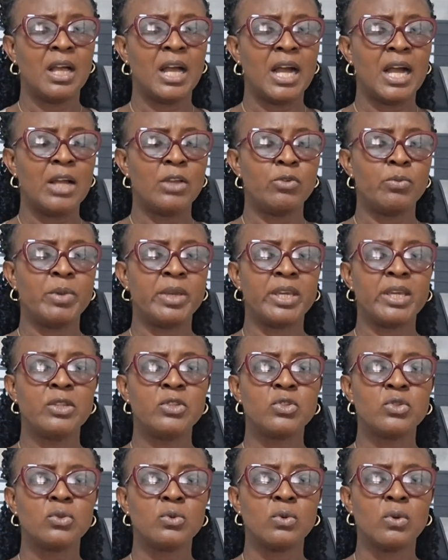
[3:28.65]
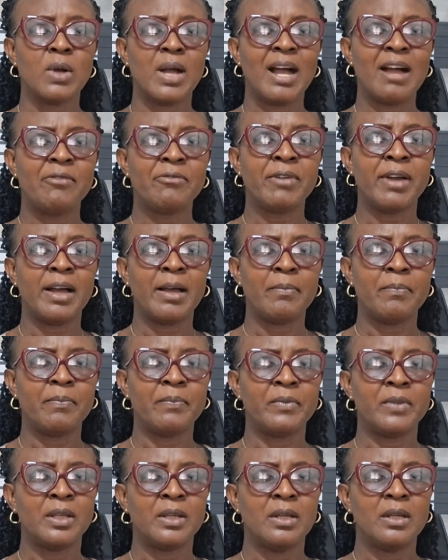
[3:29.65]
You begin to have
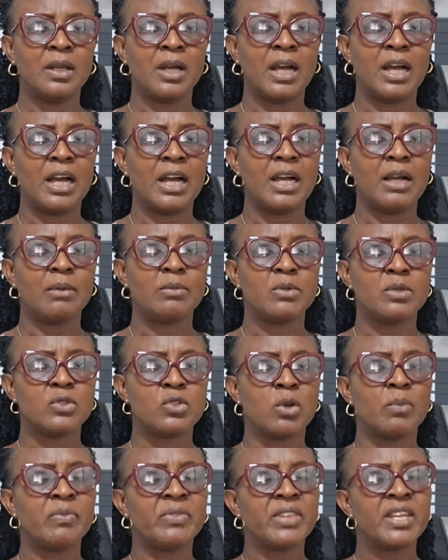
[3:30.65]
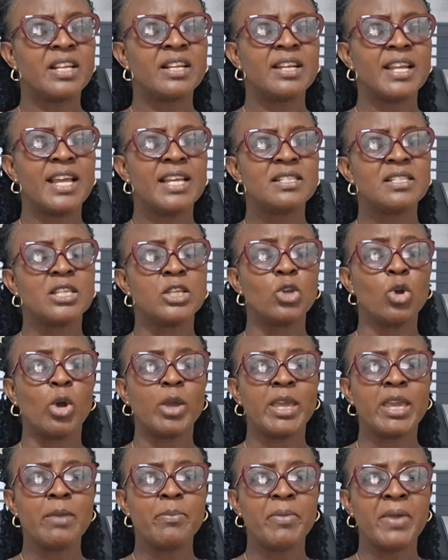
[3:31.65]
some thickness in your
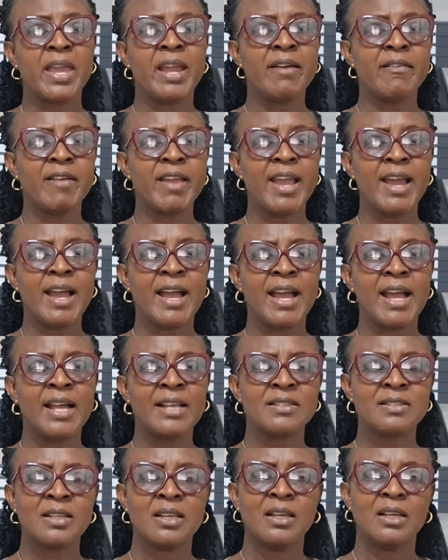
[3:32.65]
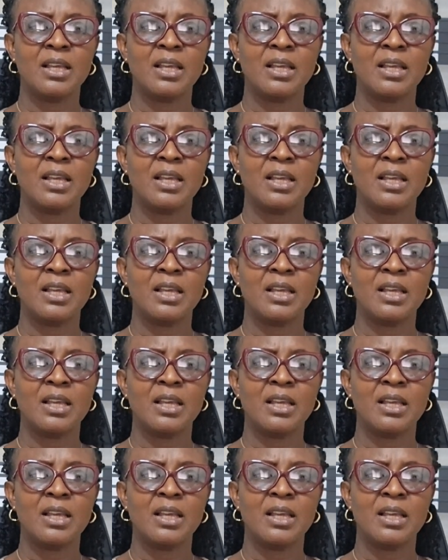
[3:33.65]
hip areas,